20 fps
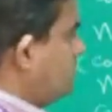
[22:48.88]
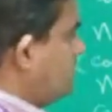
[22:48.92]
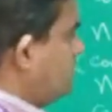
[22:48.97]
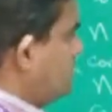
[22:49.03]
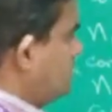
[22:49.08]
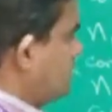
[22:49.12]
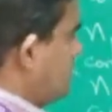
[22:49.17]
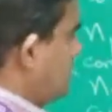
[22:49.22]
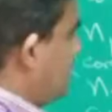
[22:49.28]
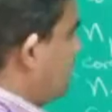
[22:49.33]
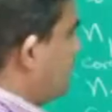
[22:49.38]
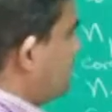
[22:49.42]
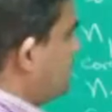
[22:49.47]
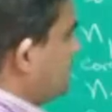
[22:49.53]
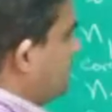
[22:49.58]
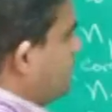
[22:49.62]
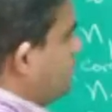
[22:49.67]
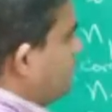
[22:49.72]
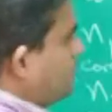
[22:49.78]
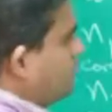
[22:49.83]
So both
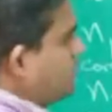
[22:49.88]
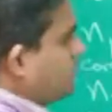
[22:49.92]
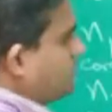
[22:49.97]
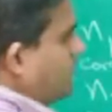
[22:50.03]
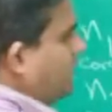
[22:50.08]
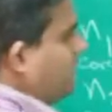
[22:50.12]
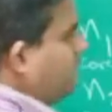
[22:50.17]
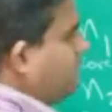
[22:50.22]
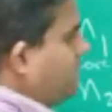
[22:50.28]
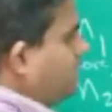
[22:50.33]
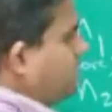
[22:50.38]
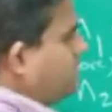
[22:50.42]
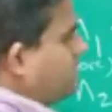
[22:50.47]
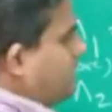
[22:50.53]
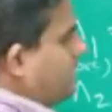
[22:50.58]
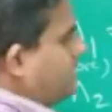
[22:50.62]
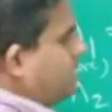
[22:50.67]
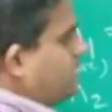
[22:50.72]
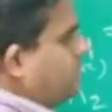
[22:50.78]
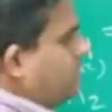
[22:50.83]
sides you put sine means
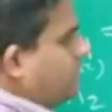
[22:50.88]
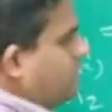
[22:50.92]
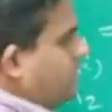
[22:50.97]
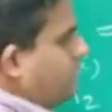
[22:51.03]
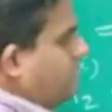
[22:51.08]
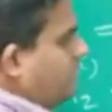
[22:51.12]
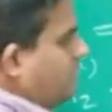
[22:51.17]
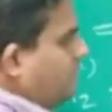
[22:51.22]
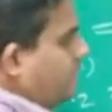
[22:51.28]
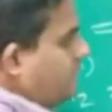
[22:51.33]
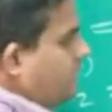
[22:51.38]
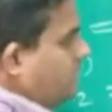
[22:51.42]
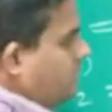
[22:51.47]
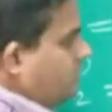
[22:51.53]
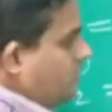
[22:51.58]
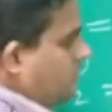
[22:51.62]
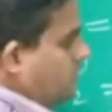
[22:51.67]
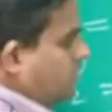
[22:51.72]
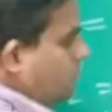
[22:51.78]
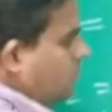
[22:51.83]
sine 79 will be
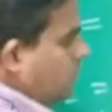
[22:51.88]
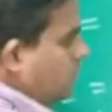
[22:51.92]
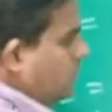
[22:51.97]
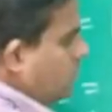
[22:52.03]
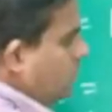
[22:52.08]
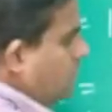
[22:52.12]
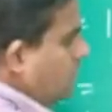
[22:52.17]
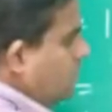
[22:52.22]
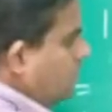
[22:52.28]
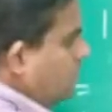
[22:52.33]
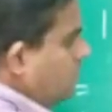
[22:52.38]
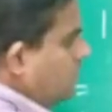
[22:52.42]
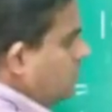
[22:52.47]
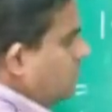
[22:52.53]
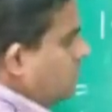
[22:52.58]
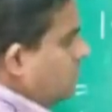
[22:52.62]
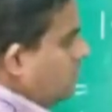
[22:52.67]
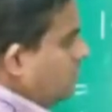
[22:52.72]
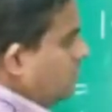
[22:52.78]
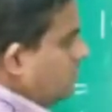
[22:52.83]
equal to
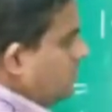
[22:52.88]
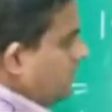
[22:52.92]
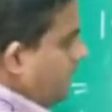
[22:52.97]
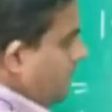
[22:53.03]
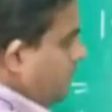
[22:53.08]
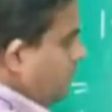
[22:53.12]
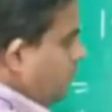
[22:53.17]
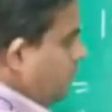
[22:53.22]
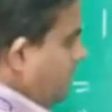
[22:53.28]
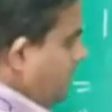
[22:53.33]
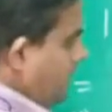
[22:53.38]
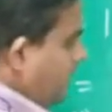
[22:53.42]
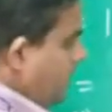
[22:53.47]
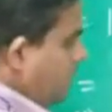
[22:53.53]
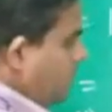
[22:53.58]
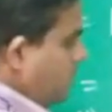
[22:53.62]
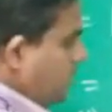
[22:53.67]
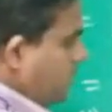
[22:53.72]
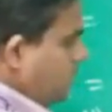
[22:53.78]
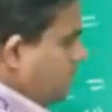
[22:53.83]
N2 by
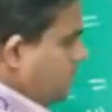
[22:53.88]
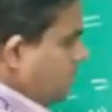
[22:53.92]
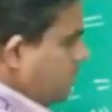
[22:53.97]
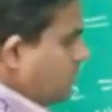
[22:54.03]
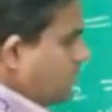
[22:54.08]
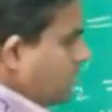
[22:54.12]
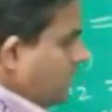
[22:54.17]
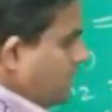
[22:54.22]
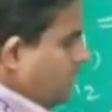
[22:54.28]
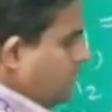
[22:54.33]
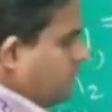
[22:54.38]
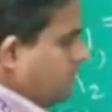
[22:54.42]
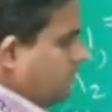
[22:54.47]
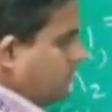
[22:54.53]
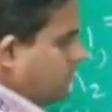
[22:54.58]
N1. Okay.